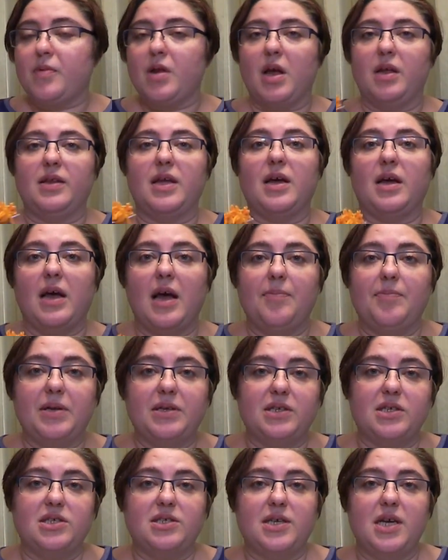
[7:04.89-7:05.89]
And I'm
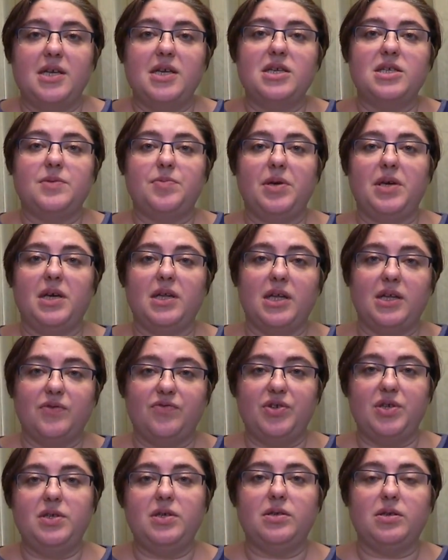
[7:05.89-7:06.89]
understanding, speaking, and
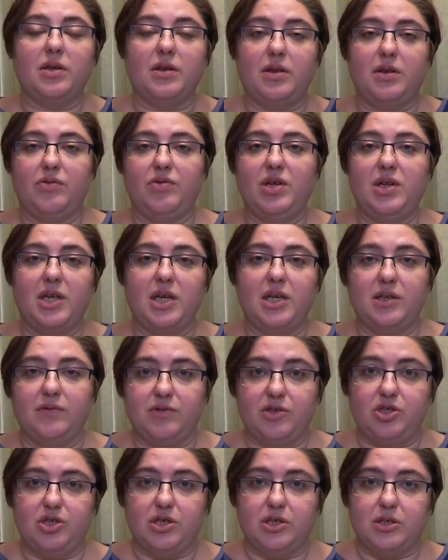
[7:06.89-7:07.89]
reading in 3
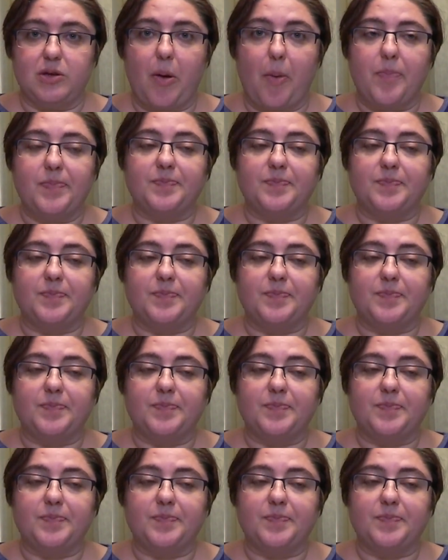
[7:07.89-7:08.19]
languages.